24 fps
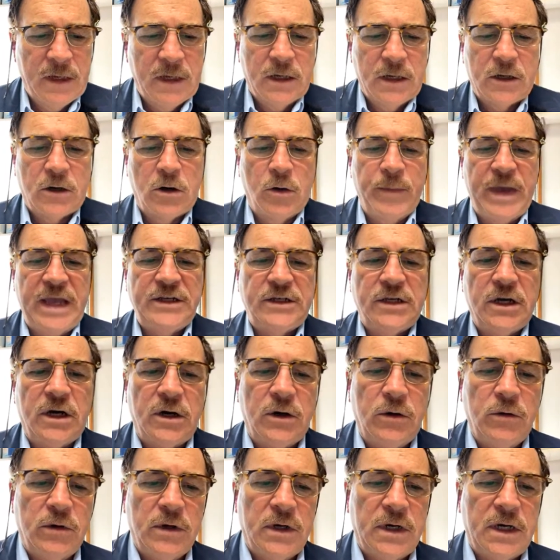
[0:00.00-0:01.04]

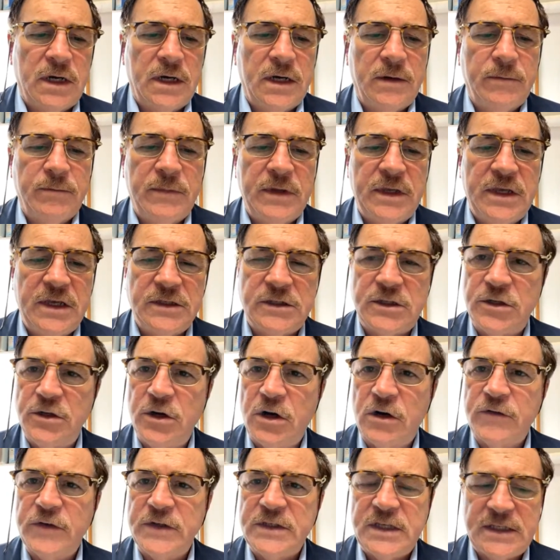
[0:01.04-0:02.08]
Komeito is
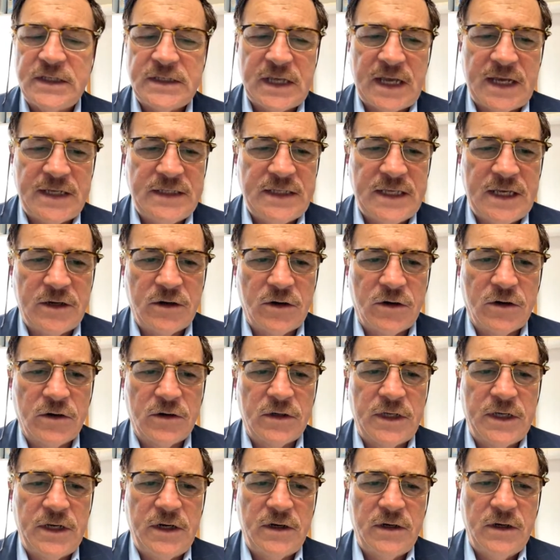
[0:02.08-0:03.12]
nervous, as I said
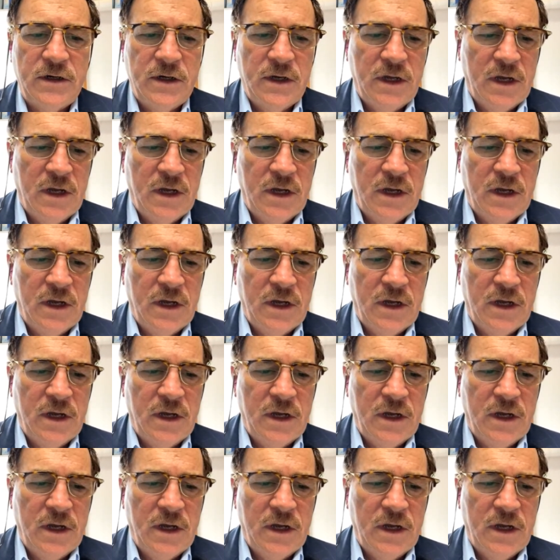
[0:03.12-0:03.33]
earlier.